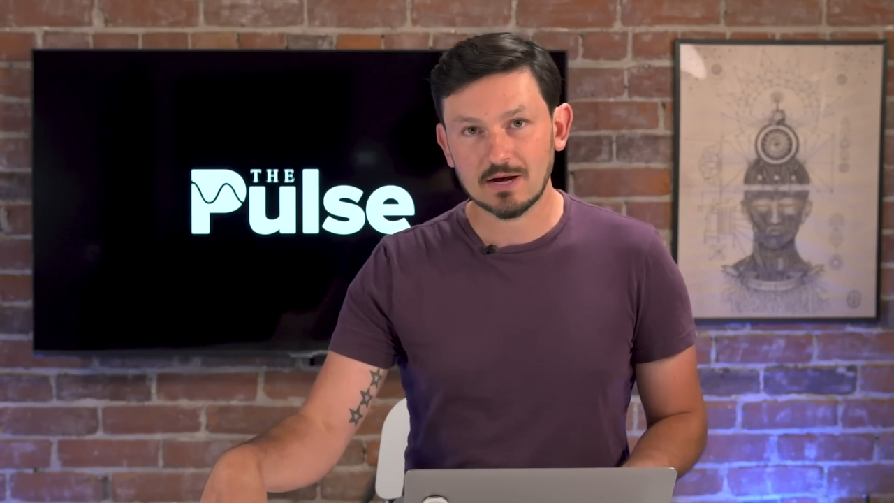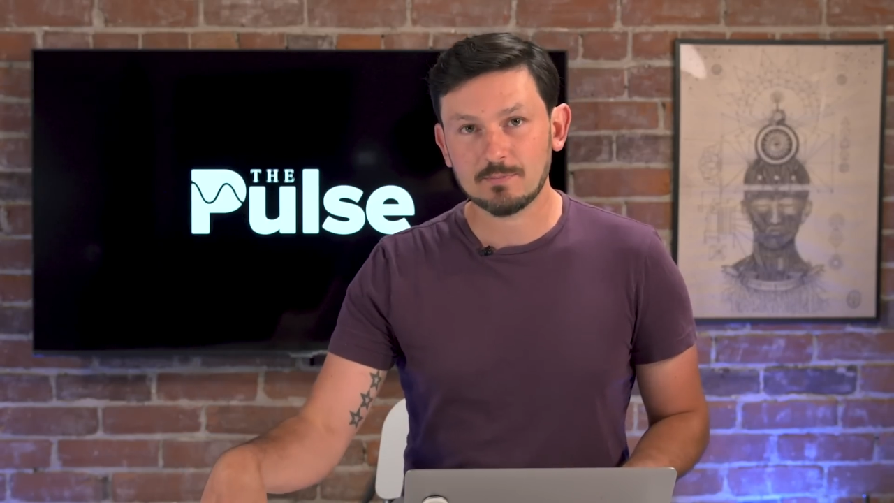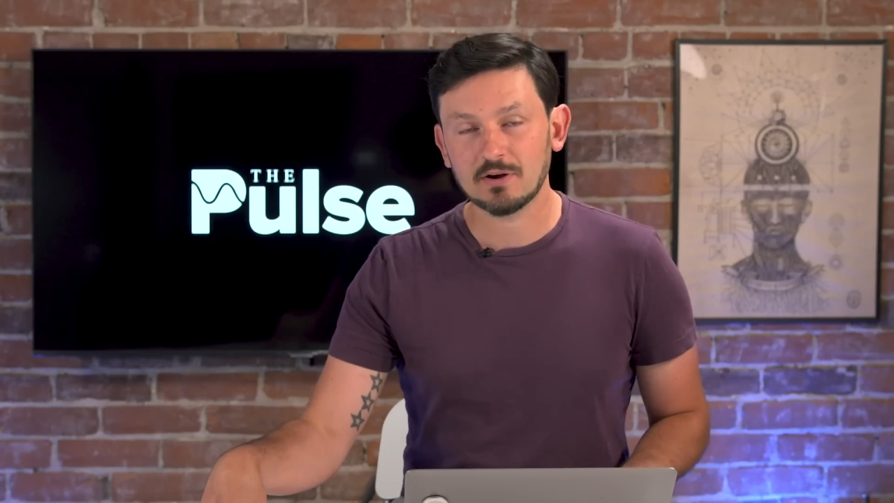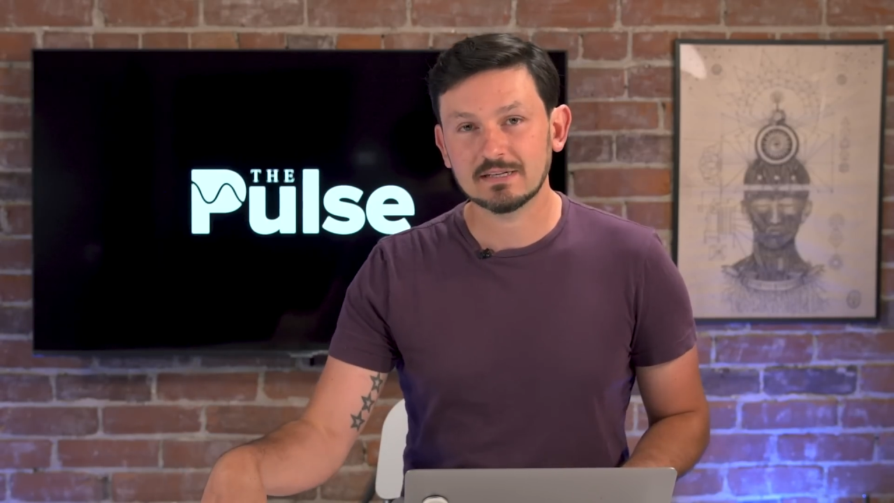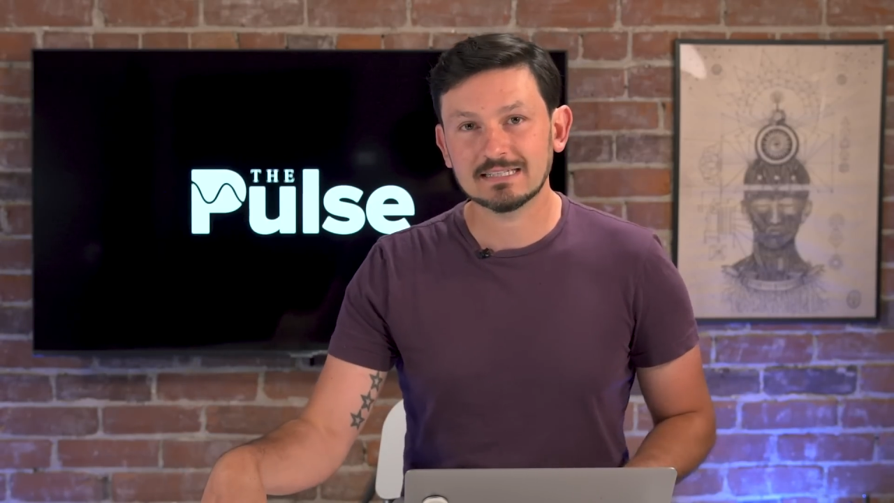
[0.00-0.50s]

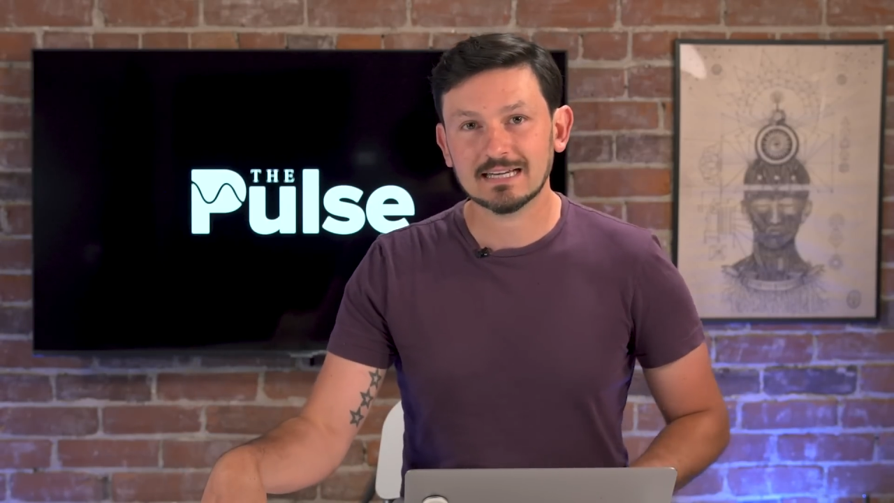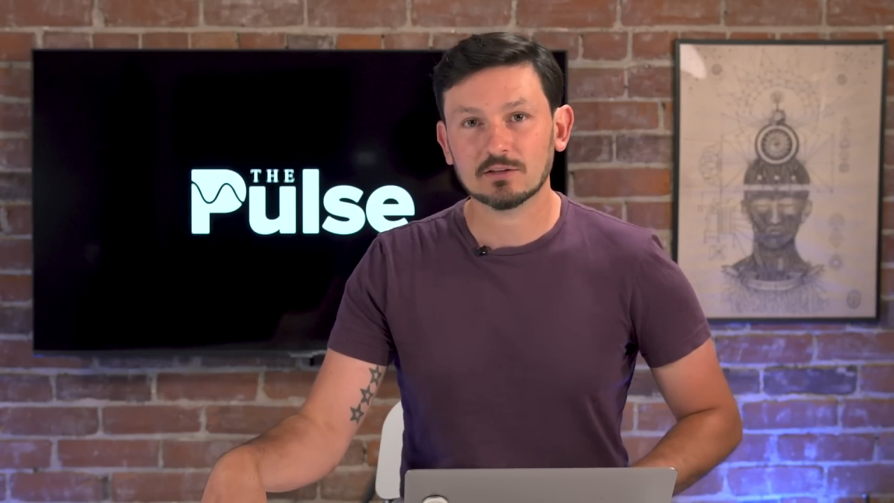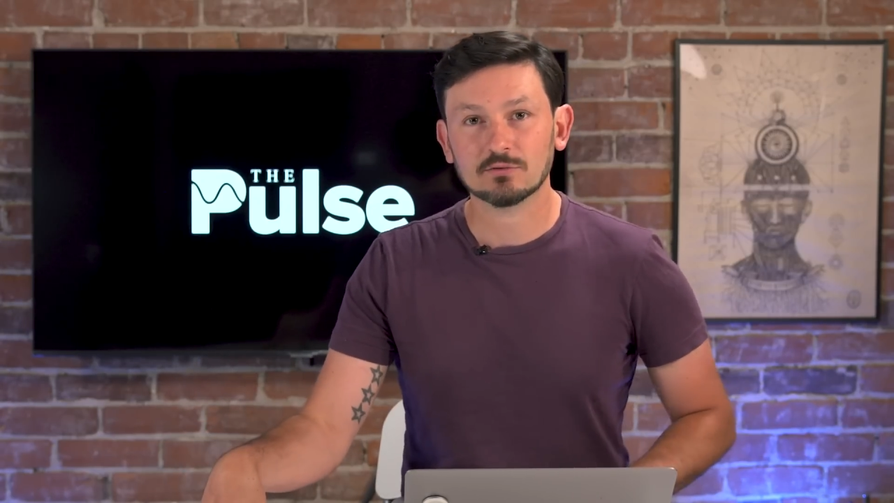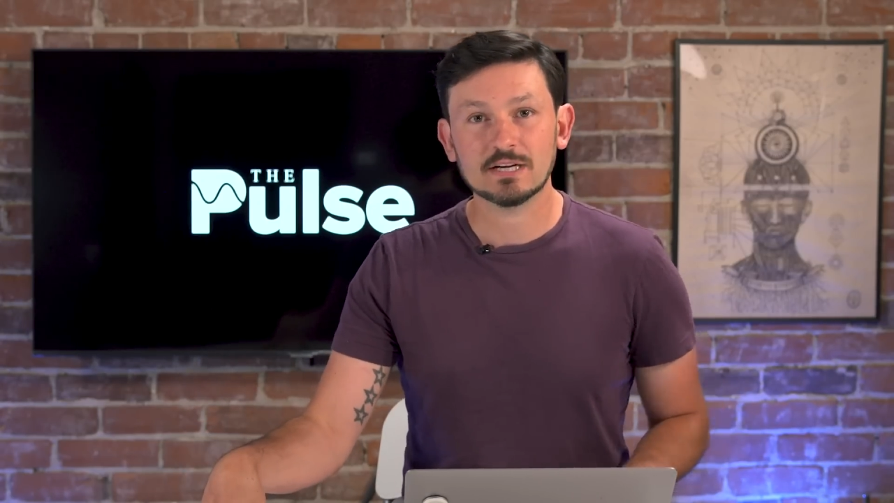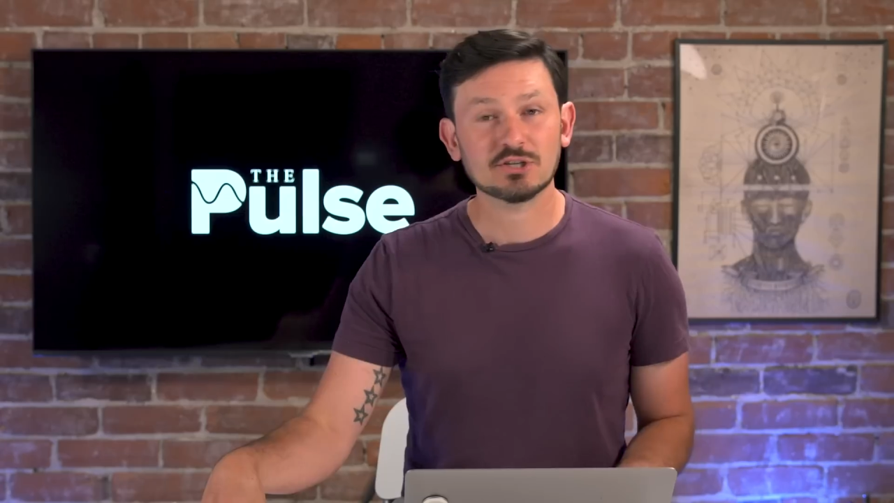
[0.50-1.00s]
Great Barrington
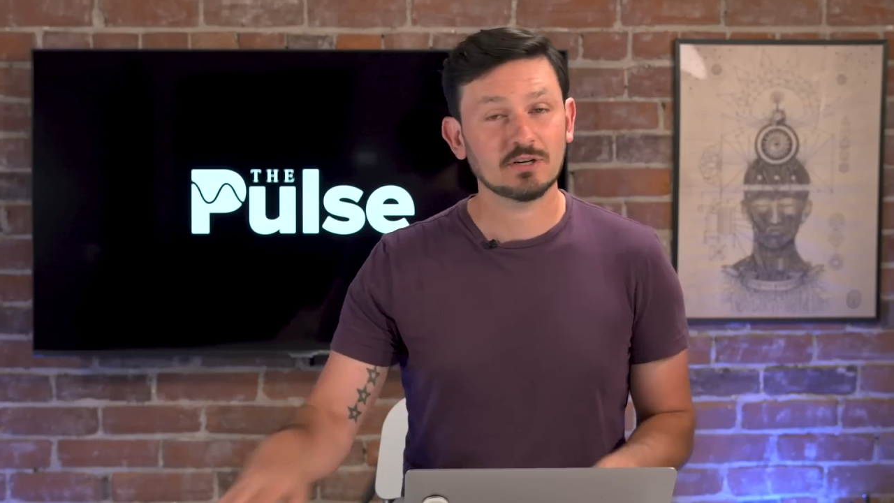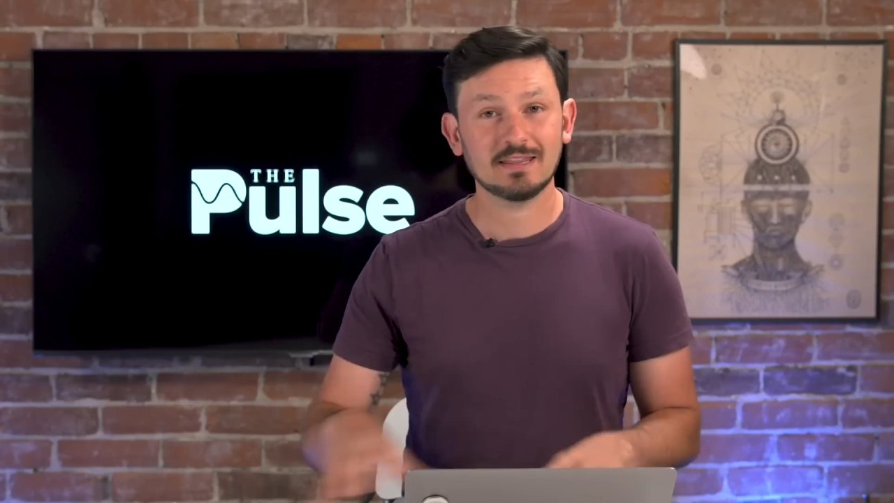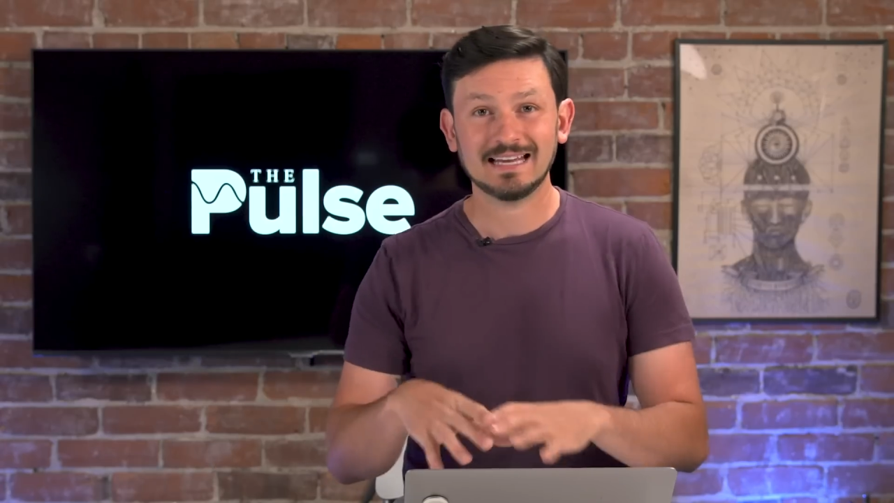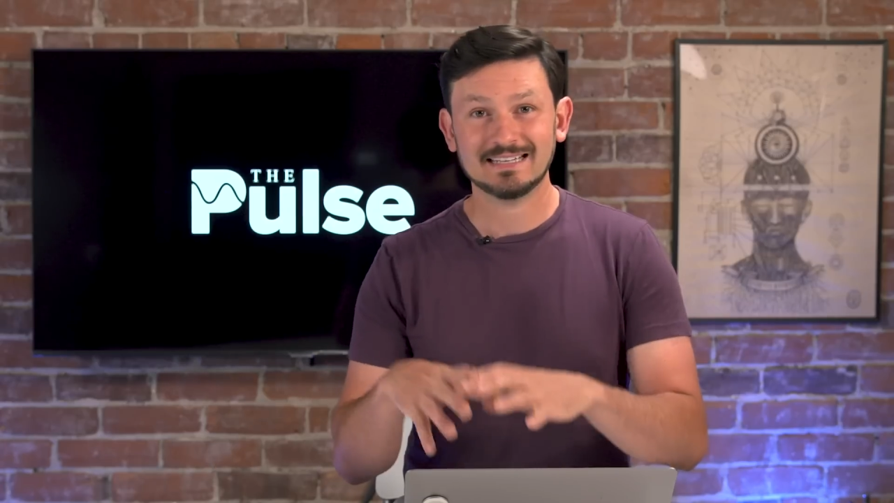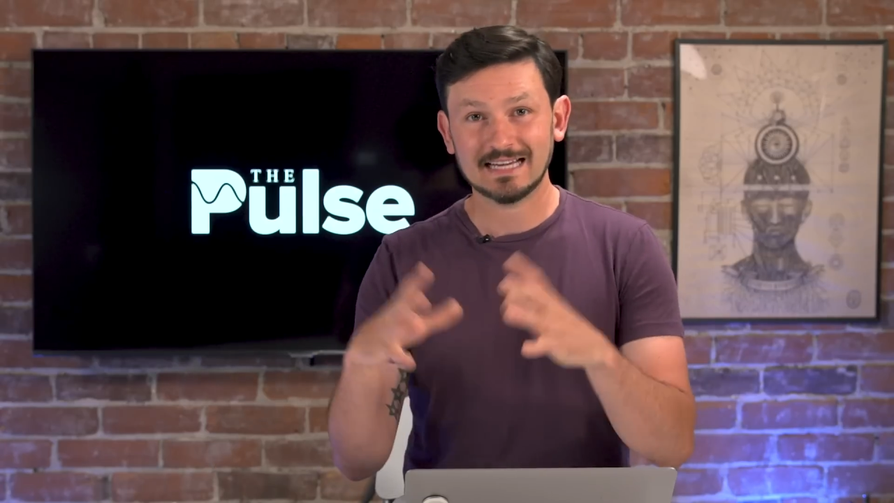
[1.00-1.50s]
Declaration
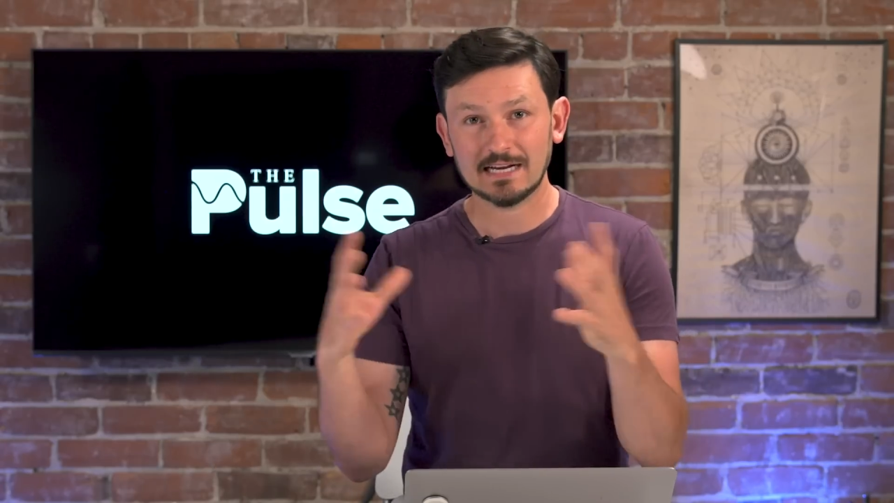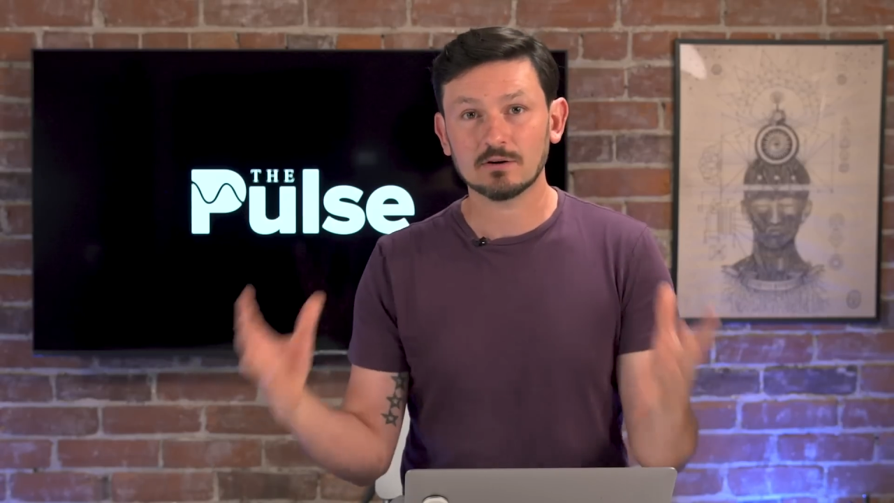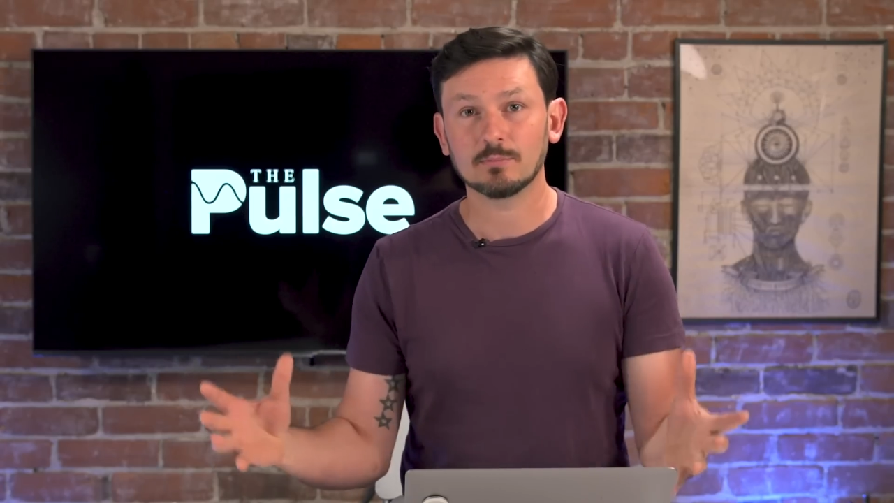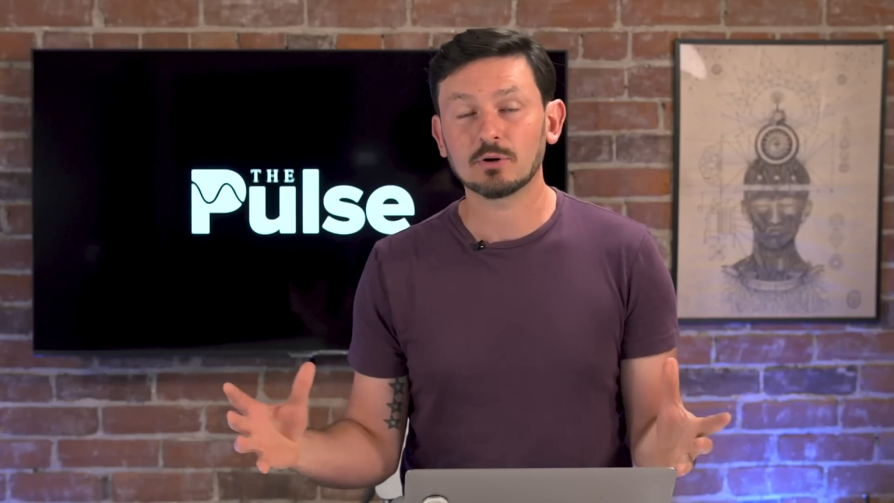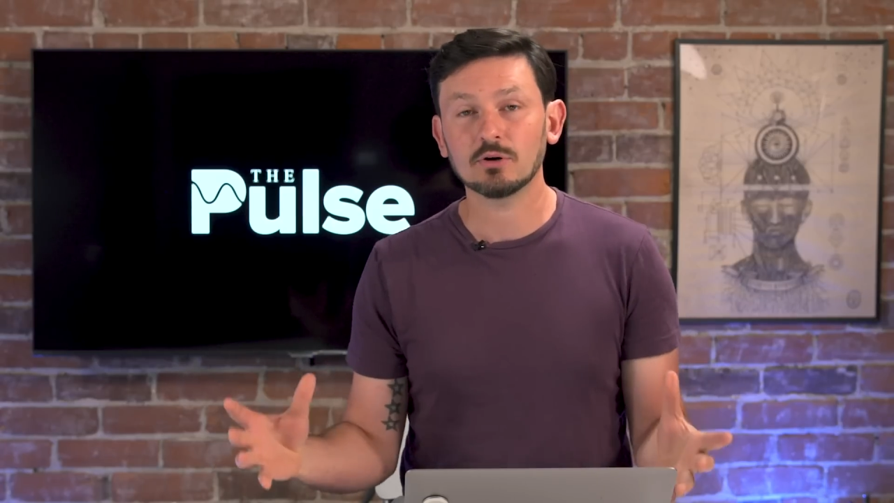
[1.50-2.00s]
and that
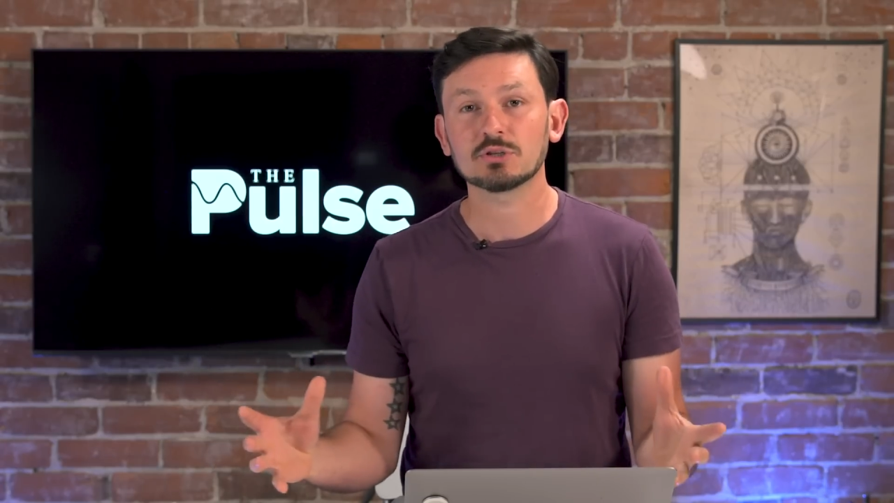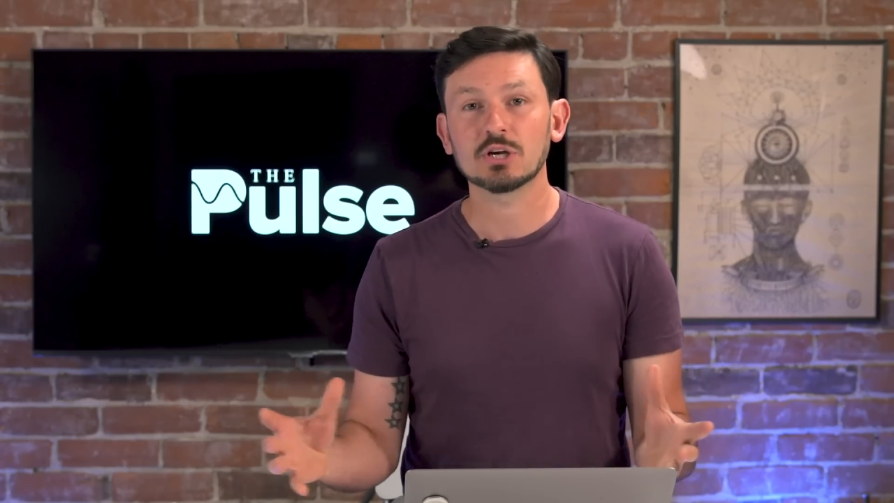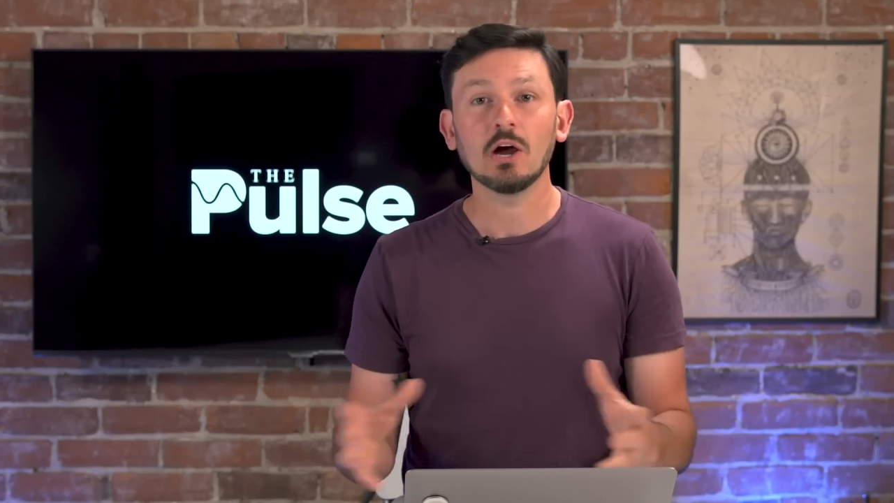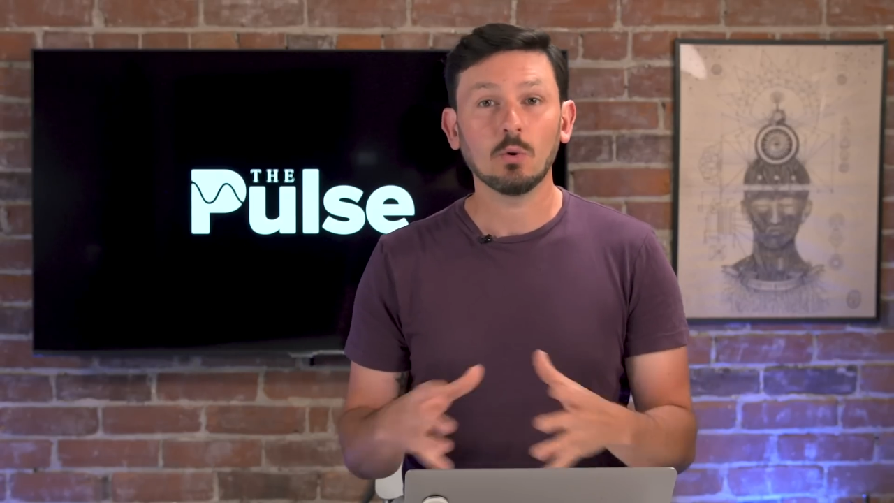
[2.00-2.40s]
entire approach